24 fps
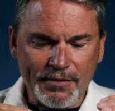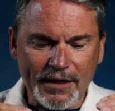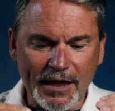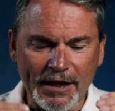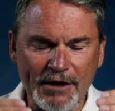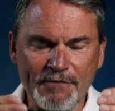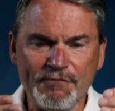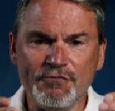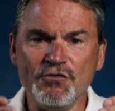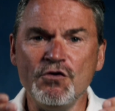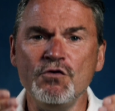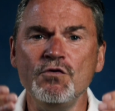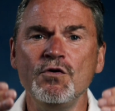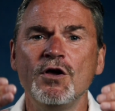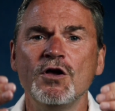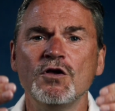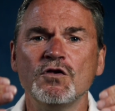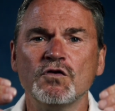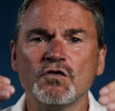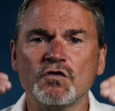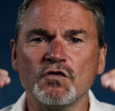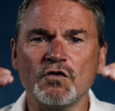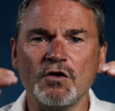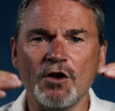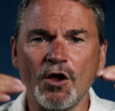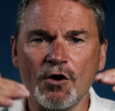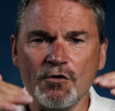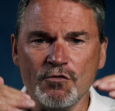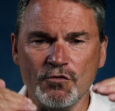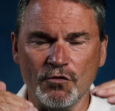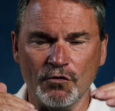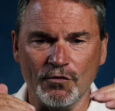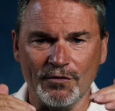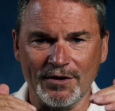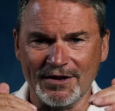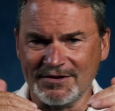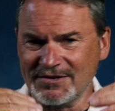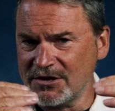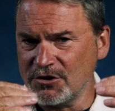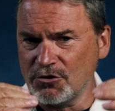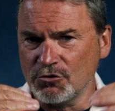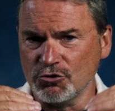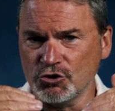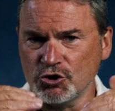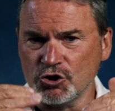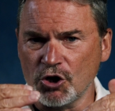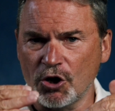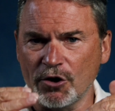If you slow let's say you're
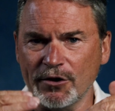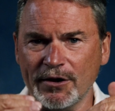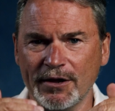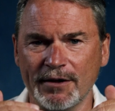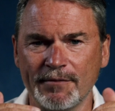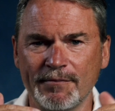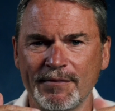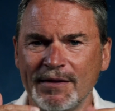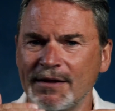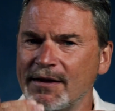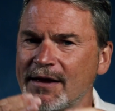jogging,